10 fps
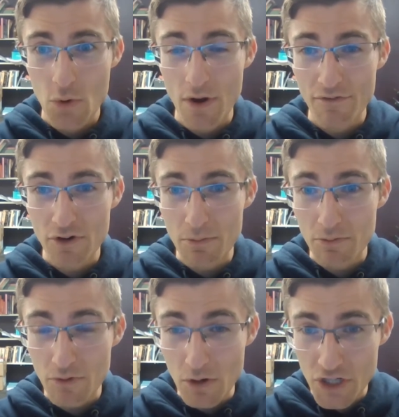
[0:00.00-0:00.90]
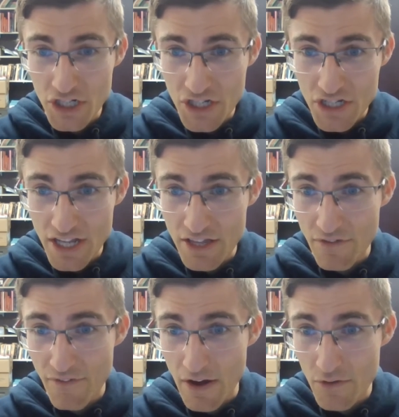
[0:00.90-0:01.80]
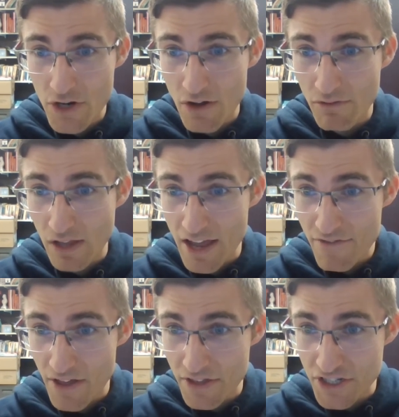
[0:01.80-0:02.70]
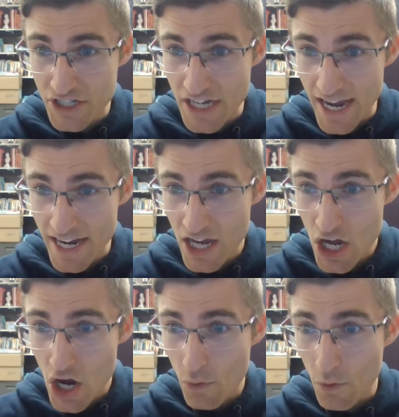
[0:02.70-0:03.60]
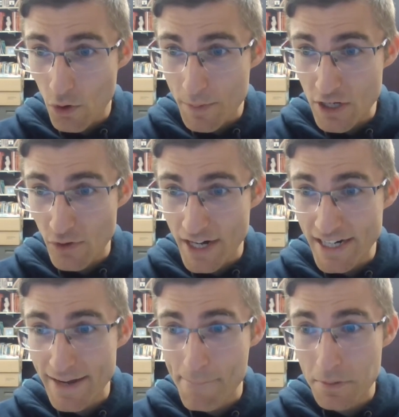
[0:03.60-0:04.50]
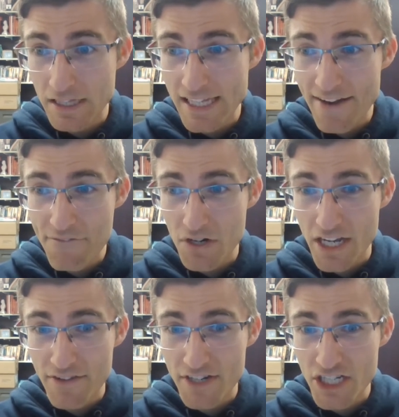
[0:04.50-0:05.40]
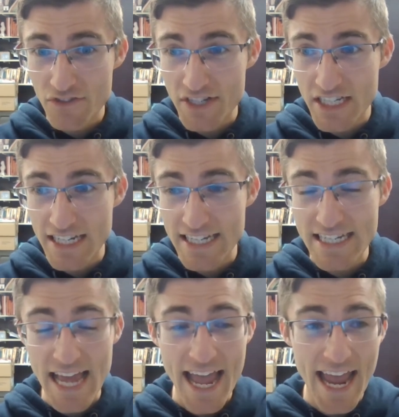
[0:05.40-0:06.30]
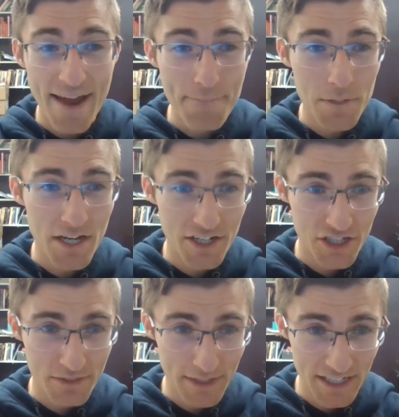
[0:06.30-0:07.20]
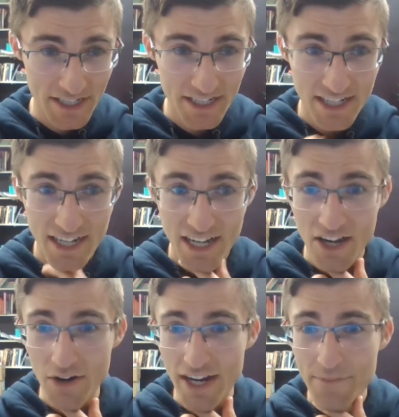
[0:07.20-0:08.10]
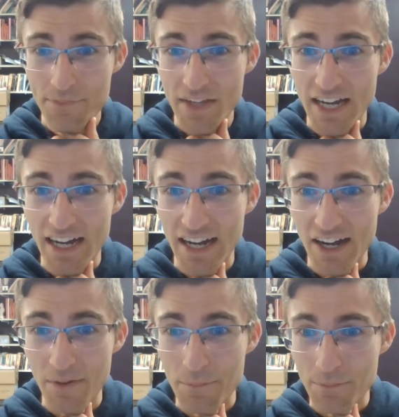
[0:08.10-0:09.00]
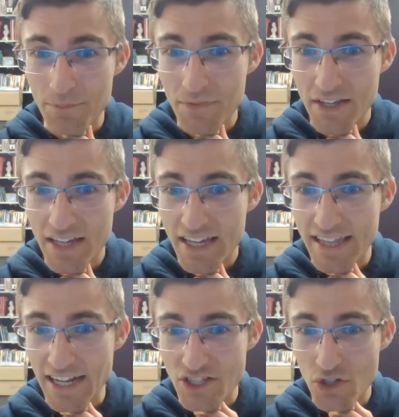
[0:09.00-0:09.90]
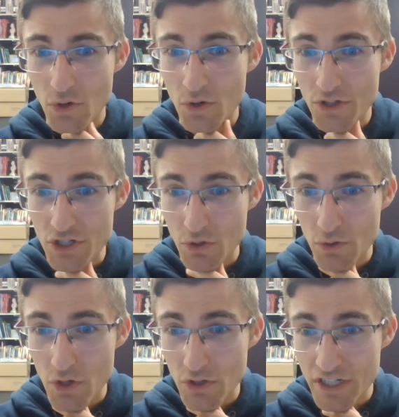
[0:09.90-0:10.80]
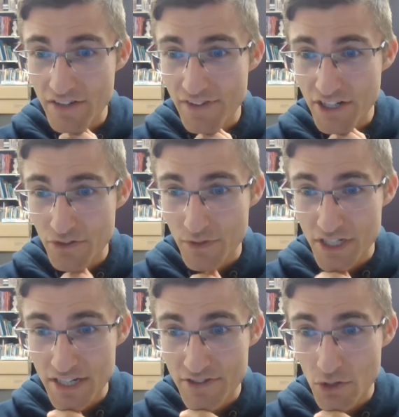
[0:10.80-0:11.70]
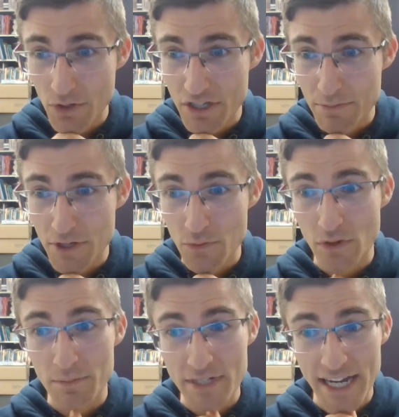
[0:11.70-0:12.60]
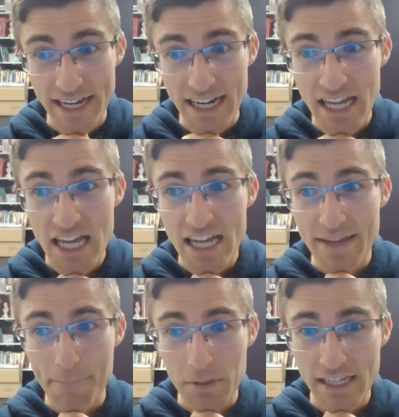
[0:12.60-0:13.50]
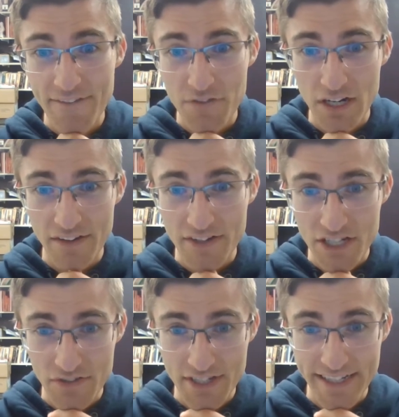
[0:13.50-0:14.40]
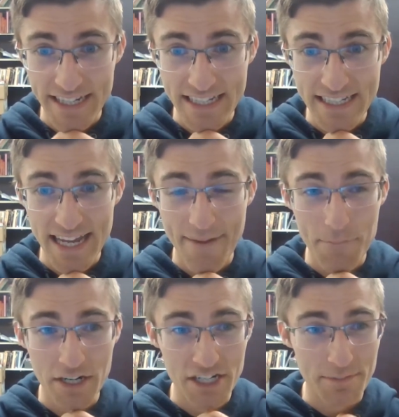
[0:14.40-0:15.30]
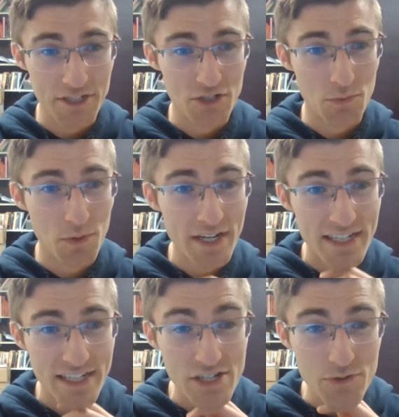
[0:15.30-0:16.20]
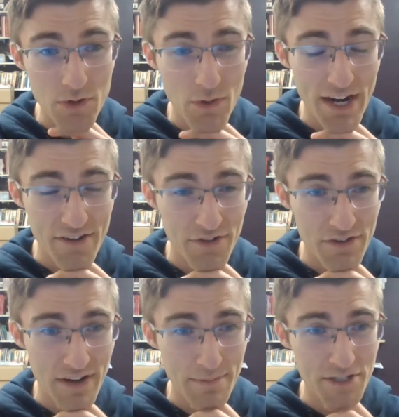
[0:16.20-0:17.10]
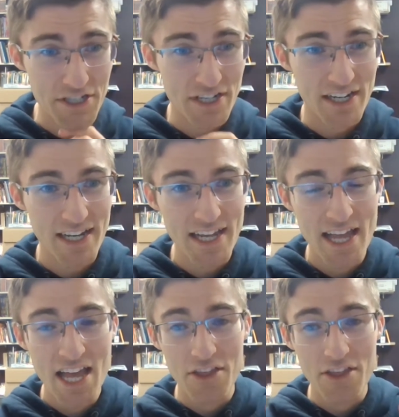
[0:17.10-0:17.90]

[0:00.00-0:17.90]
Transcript: Whoever approaches the fountain of life on this day will be granted complete forgiveness of sins and punishment. Okay? Um, that soul, the soul who goes to confession, receives Holy Communion, will obtain complete forgiveness of sins and punishment. So, what is required for Divine Mercy Sunday?